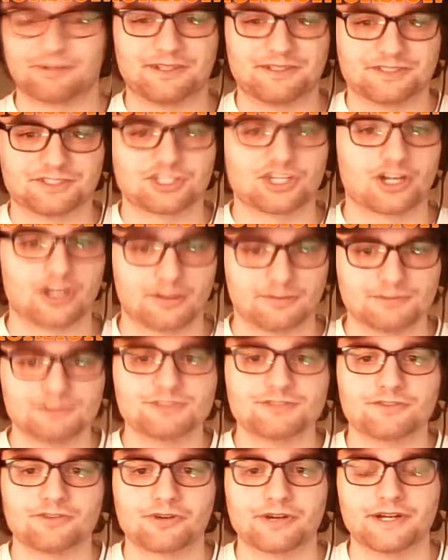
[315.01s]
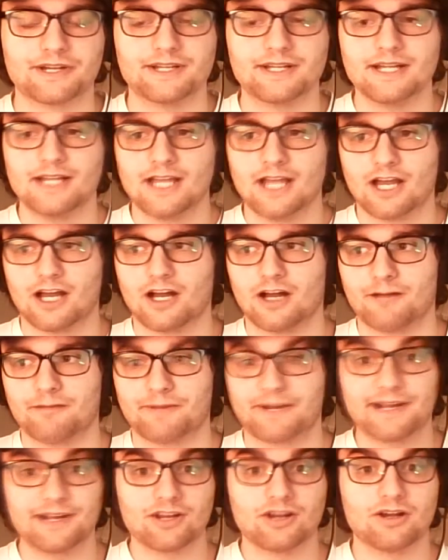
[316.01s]
terms for it,
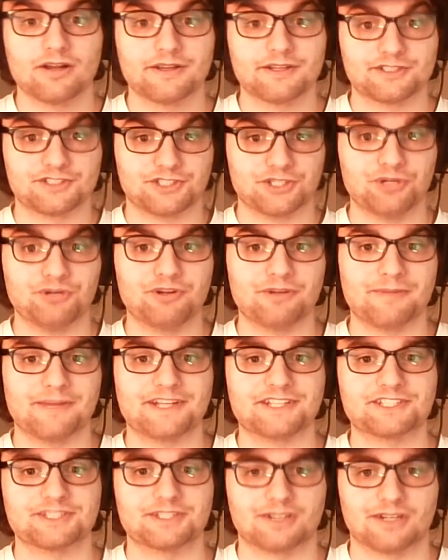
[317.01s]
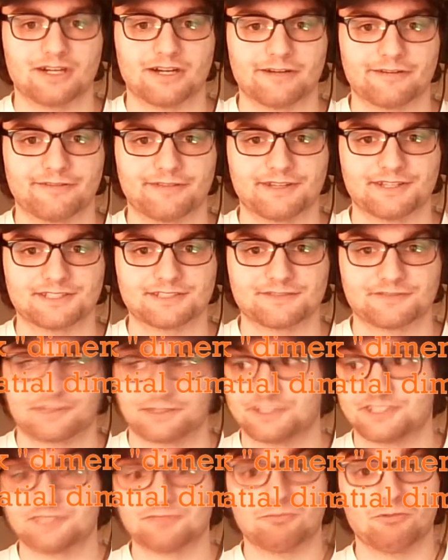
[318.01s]
but I call it two-dimension offense
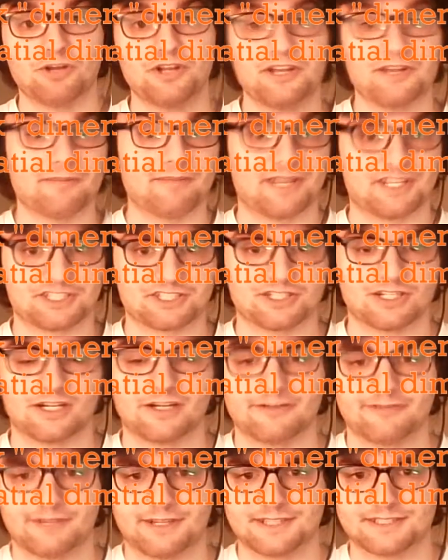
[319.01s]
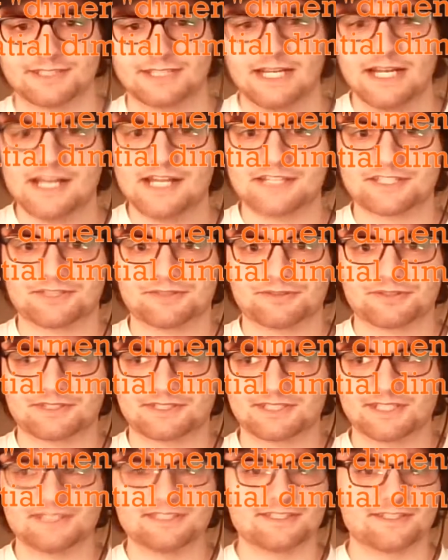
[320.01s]
versus one-dimension offense. So the
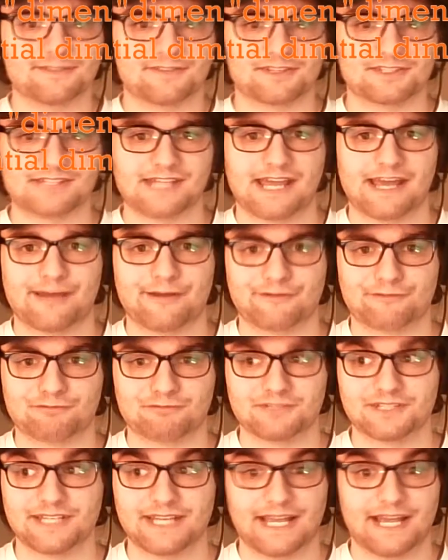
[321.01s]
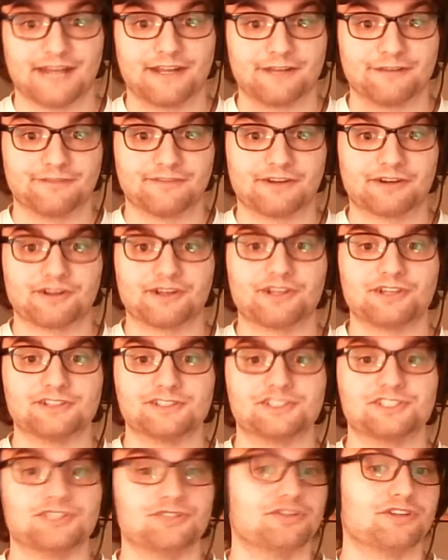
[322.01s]
Suns in the first half really had a very
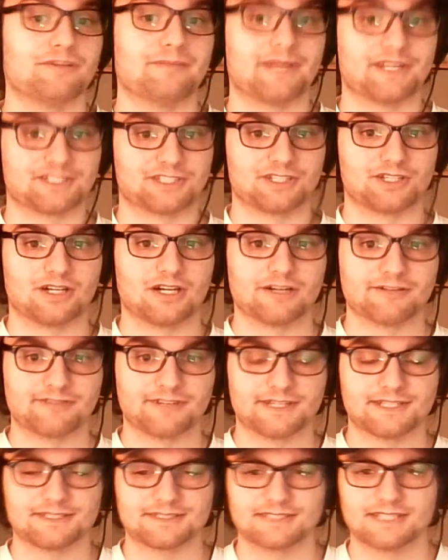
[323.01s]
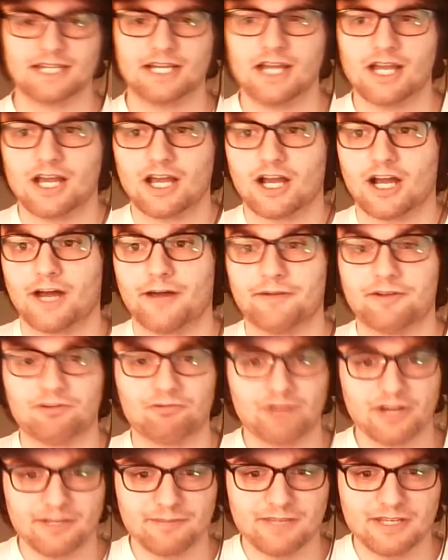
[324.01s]
good two-dimension offense. And
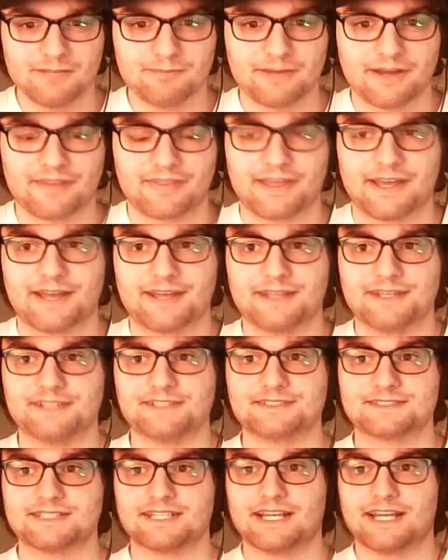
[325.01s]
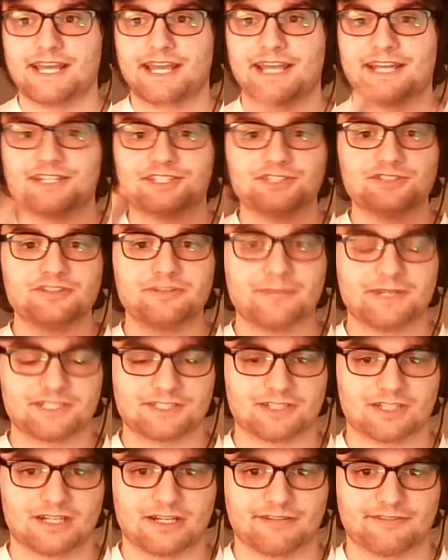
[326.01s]
what I mean by that is a
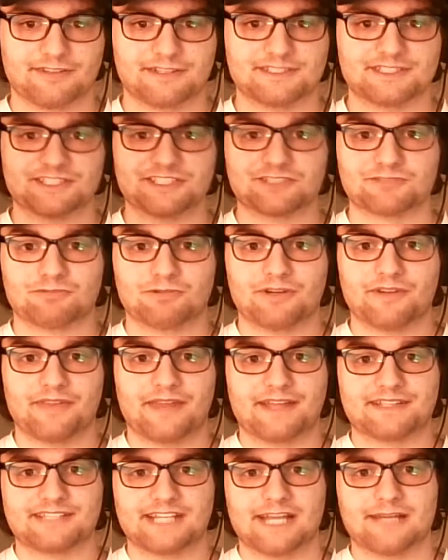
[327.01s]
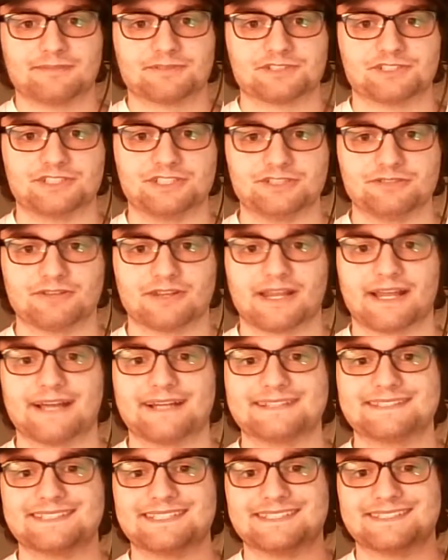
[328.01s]
two-dimension offense is one that's able to
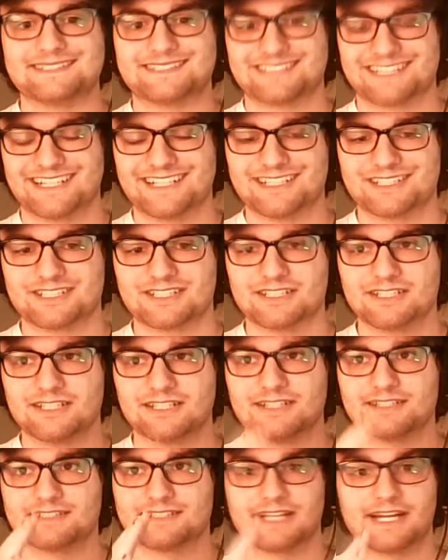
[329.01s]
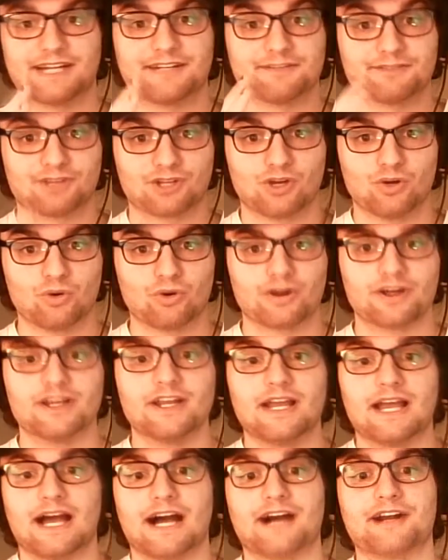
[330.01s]
utilize the entire side of the court
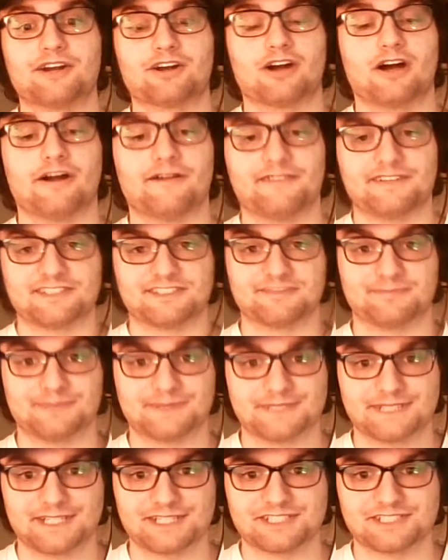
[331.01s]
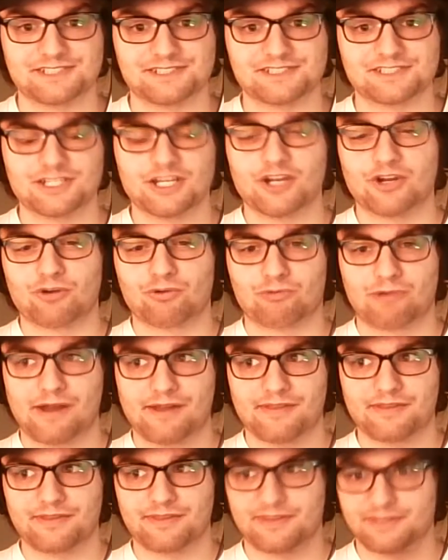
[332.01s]
on your offensive possessions
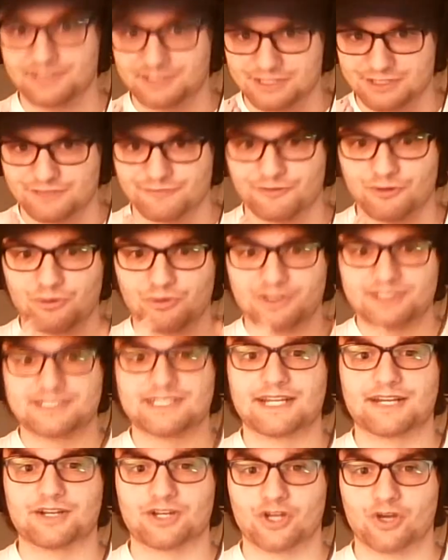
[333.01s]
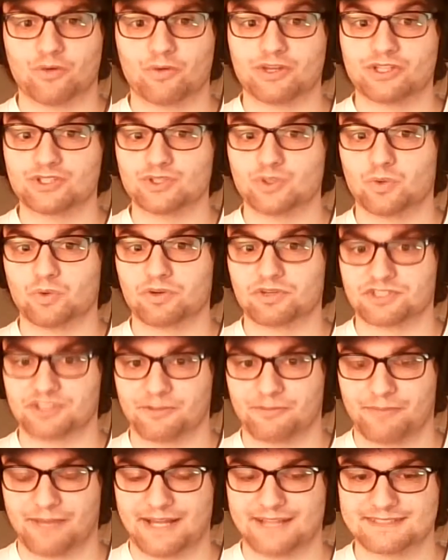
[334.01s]
rather than just focusing on going towards
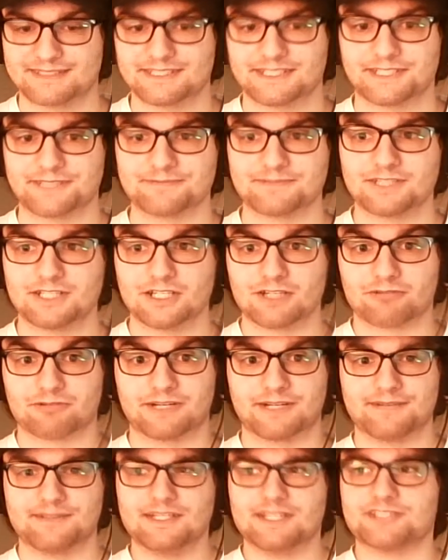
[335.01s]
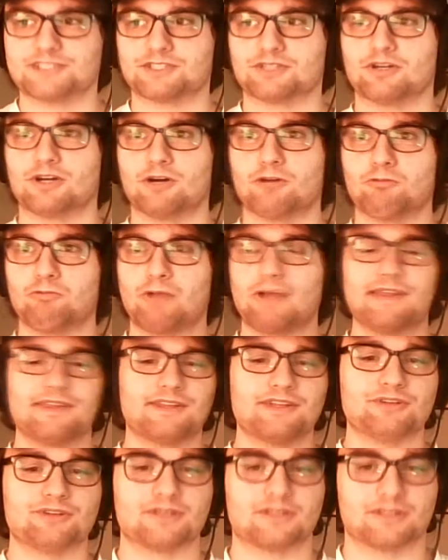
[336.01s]
the basket, right? So a way
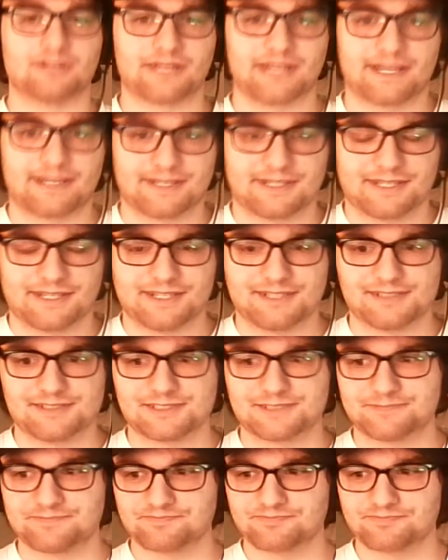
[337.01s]
that you can look at it is